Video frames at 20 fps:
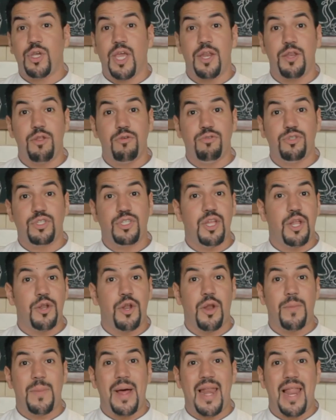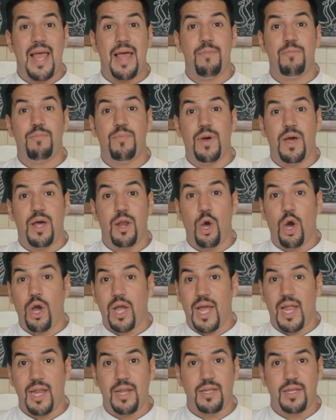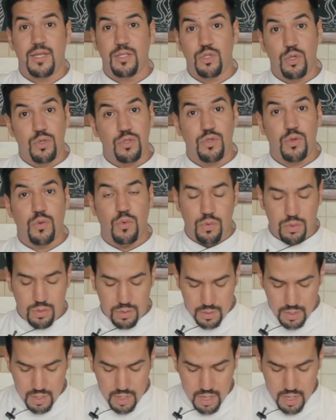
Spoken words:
you can use the normal lamb local, it's also good.